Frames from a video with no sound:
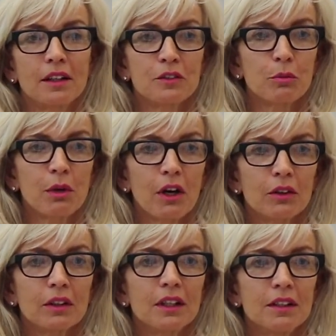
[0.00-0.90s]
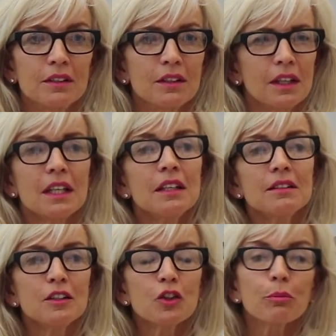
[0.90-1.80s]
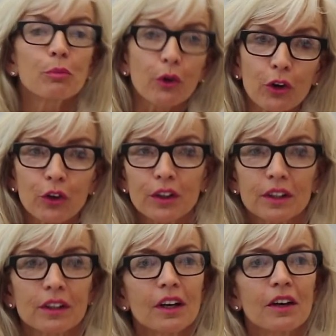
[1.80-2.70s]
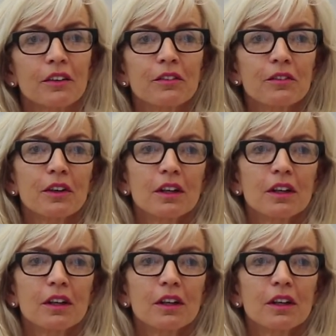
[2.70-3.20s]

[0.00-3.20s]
It's about easing the burden of